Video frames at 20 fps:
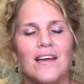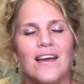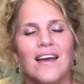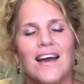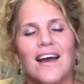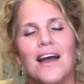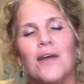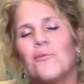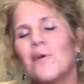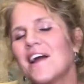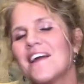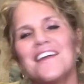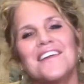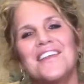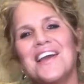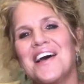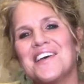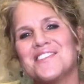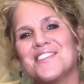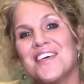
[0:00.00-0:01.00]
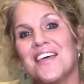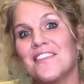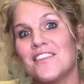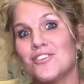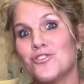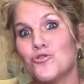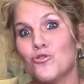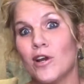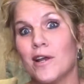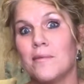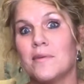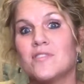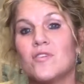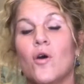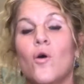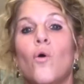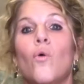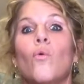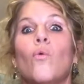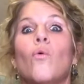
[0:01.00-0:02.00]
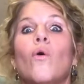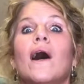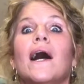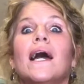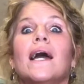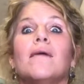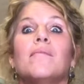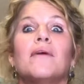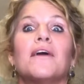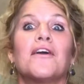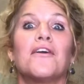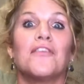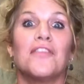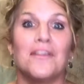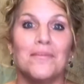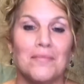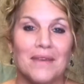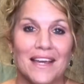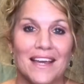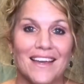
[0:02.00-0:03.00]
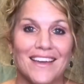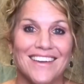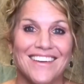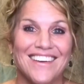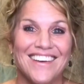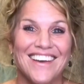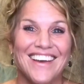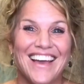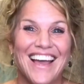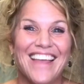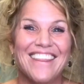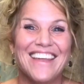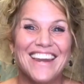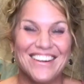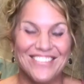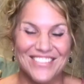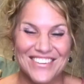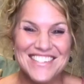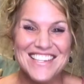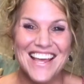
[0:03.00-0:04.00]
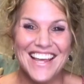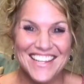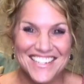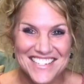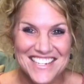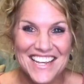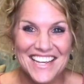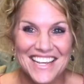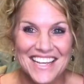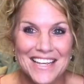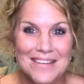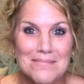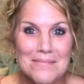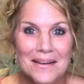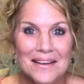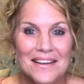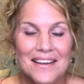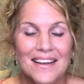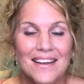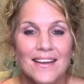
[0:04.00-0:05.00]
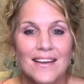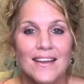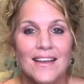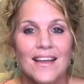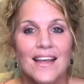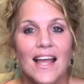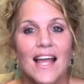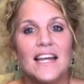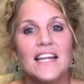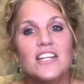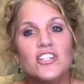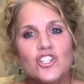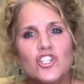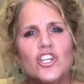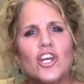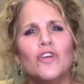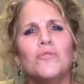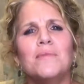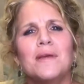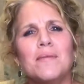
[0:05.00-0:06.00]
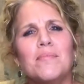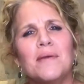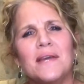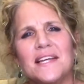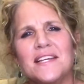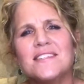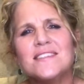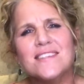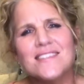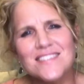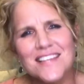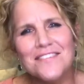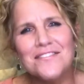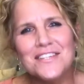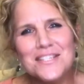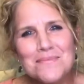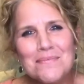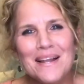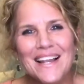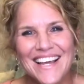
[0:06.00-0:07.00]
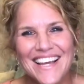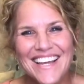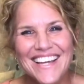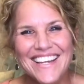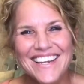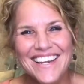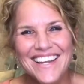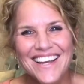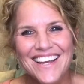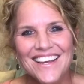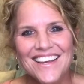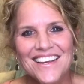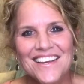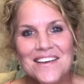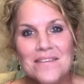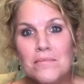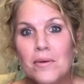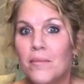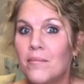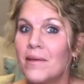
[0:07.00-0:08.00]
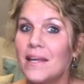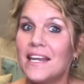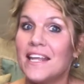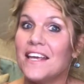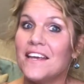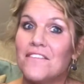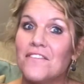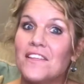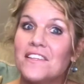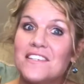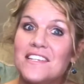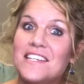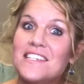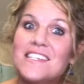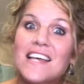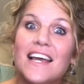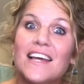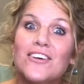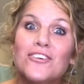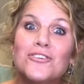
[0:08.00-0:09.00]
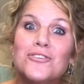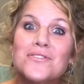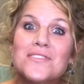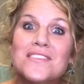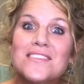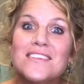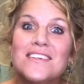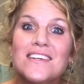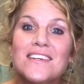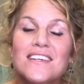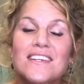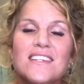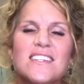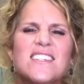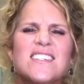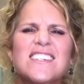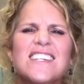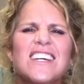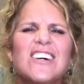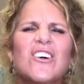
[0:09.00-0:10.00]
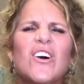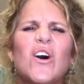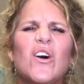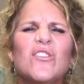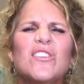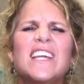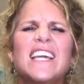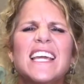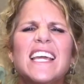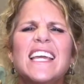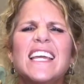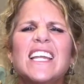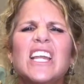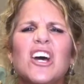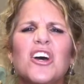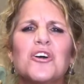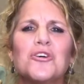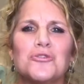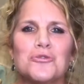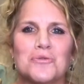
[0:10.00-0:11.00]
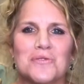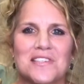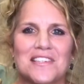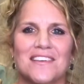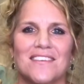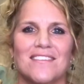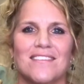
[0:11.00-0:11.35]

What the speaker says: I recognize that this dream is way bigger than me and that it would take a team. And He's shown me pieces of His plan, but many of the details still only He knows.